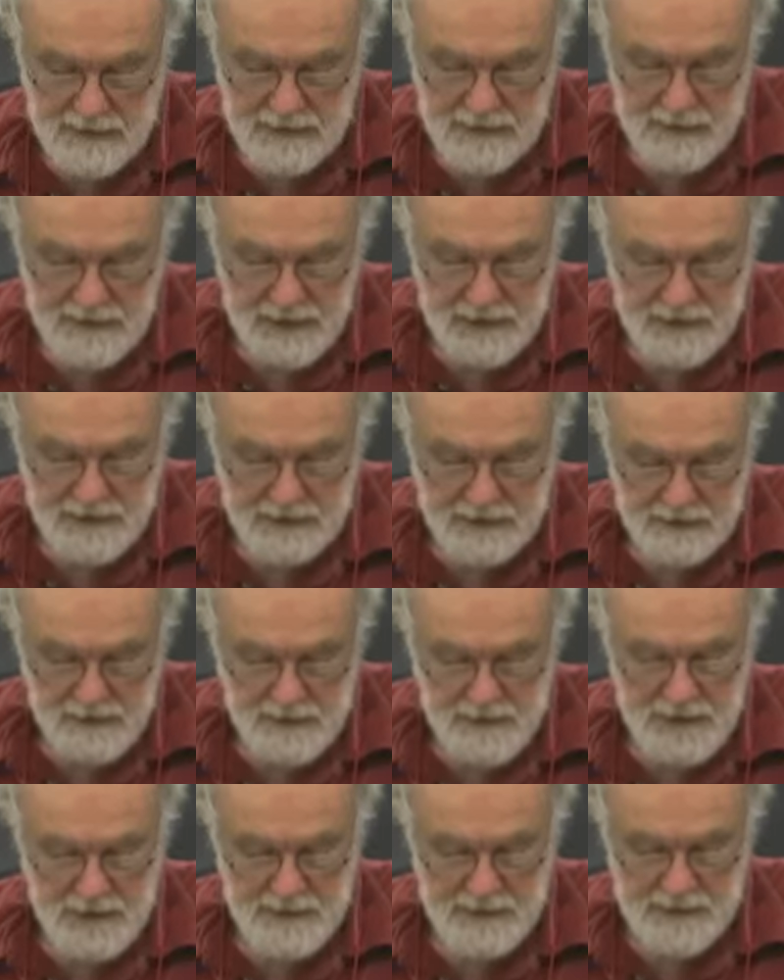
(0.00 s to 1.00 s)
That's about the
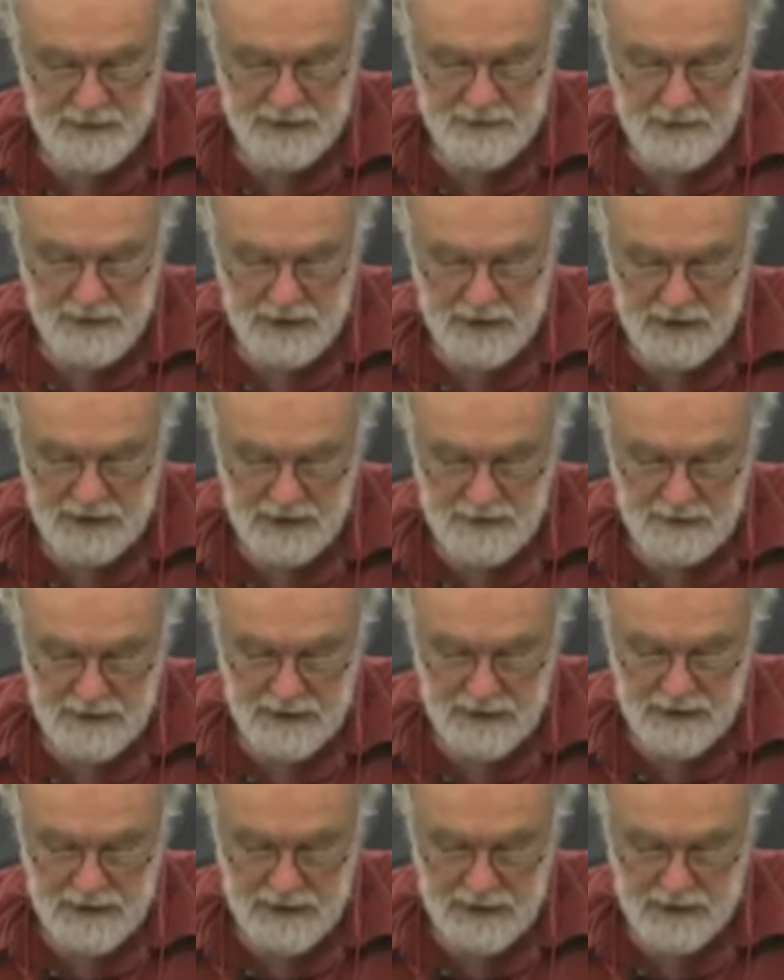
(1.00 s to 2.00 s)
Republican Party
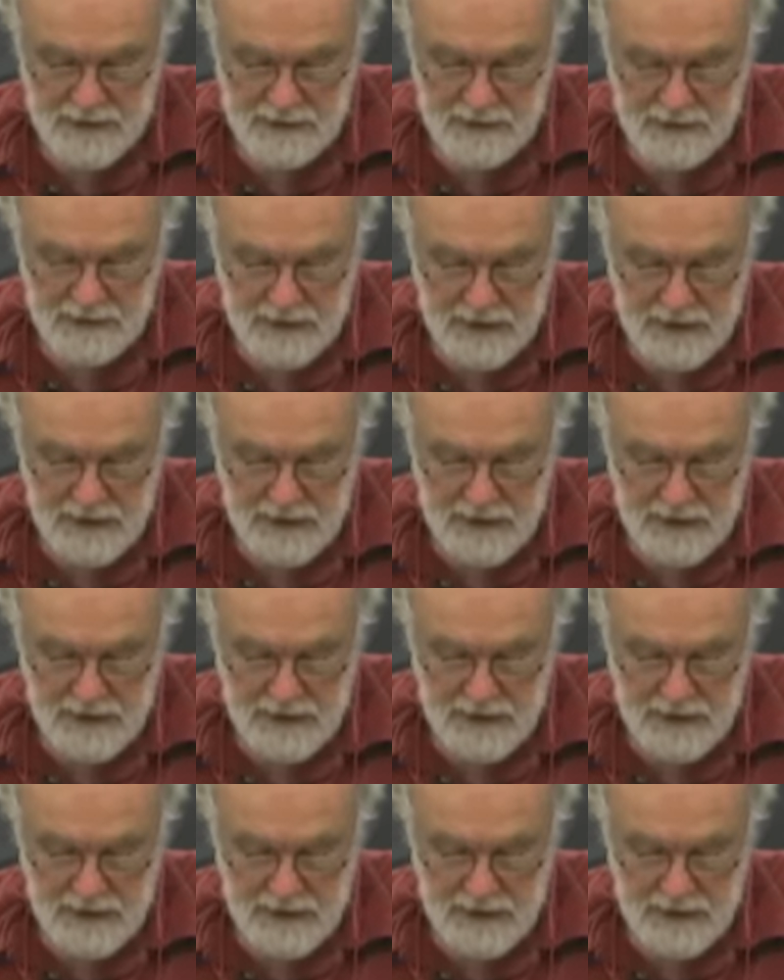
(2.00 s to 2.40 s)
right now.